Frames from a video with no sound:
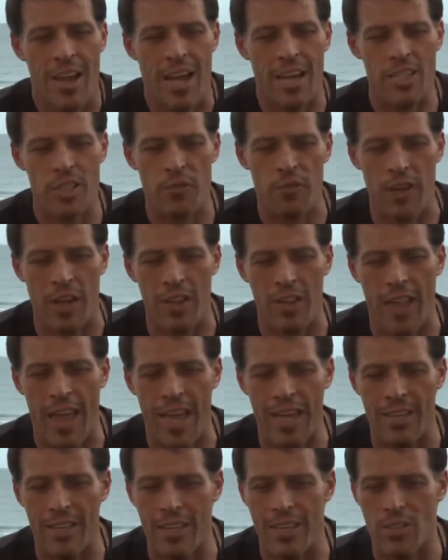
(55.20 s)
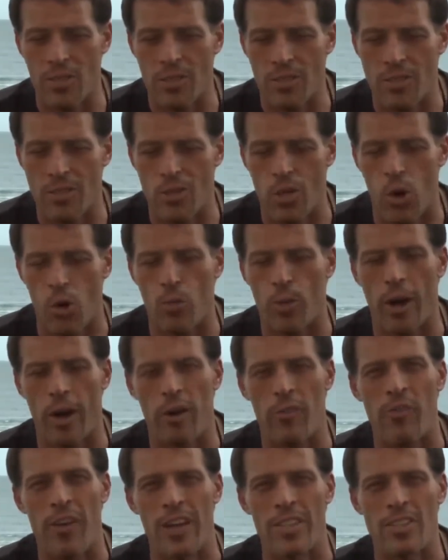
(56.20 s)
I just felt like it's so rare
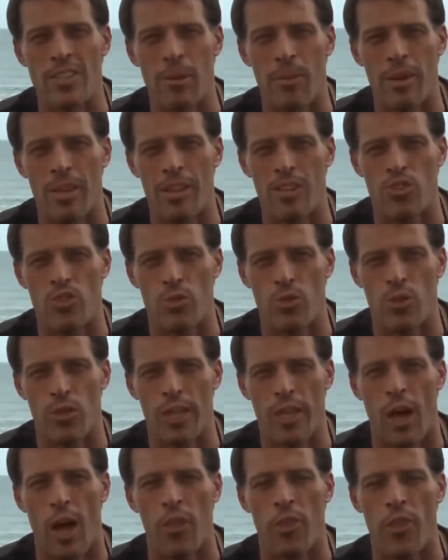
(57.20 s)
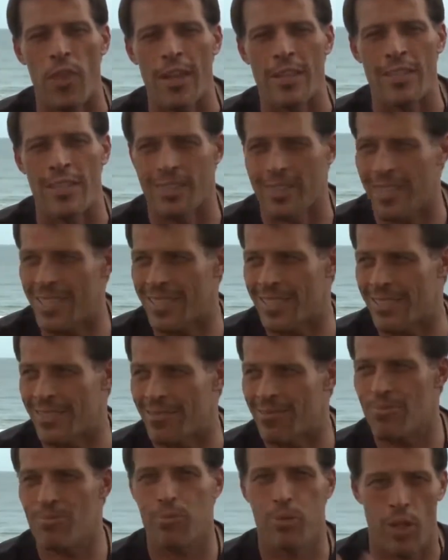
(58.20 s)
to find somebody that's truly authentic, that
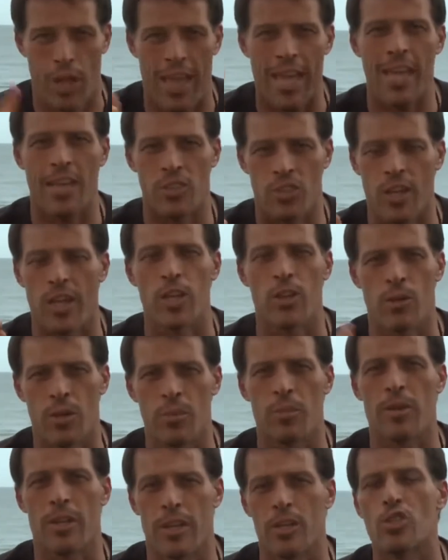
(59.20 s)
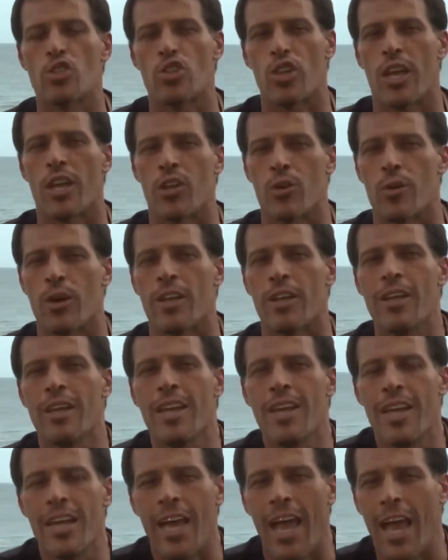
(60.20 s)
isn't playing genuine, but is genuine.
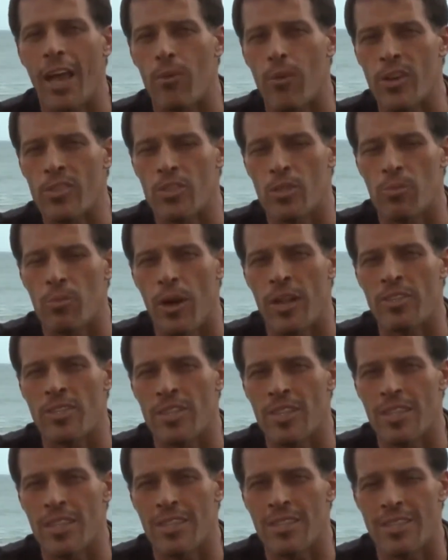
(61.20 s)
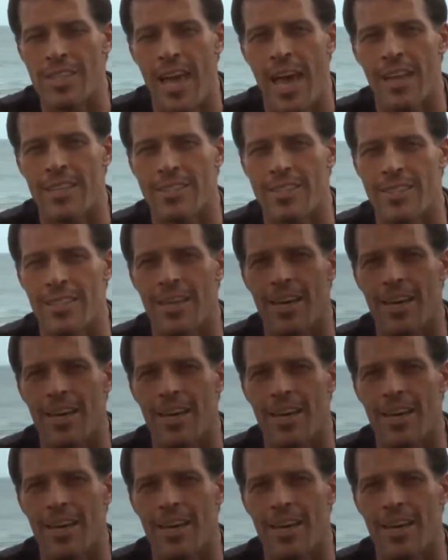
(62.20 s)
And Russell Brunson is that